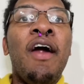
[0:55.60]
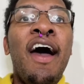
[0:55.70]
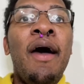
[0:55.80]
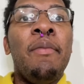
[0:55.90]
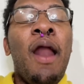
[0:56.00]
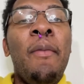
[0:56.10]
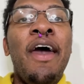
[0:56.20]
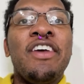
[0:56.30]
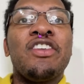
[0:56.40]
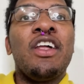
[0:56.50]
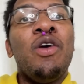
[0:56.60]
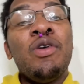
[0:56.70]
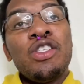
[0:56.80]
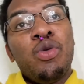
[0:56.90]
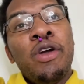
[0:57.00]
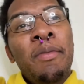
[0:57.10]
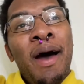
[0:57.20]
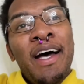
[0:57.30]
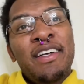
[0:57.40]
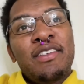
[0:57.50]
ride, but I'm actually going 20
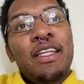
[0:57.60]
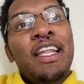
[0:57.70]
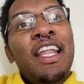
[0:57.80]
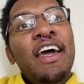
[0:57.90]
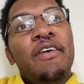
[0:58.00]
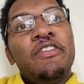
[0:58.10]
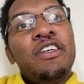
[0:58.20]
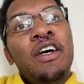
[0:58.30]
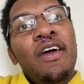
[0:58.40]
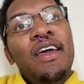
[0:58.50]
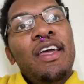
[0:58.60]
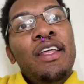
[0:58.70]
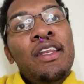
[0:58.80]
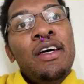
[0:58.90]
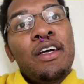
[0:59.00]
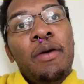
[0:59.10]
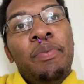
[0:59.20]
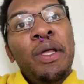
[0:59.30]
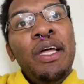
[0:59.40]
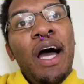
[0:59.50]
miles left in the
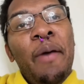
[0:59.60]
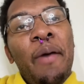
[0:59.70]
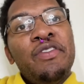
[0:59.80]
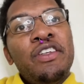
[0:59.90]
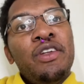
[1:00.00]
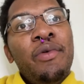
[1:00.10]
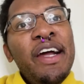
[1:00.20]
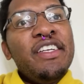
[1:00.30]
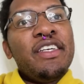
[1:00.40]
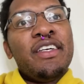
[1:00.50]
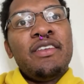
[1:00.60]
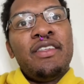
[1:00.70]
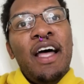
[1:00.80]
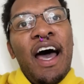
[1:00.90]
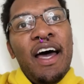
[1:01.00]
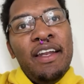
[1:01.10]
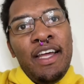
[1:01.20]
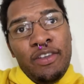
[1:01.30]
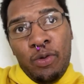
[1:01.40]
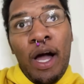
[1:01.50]
complete opposite direction because
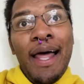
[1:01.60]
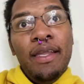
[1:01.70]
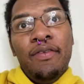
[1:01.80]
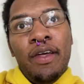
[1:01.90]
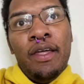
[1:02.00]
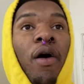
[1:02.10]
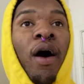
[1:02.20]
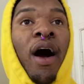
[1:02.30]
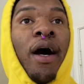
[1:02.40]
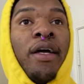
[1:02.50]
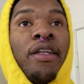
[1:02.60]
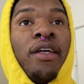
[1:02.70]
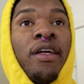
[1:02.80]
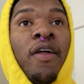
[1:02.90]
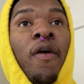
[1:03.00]
that's where I live at. All right, then.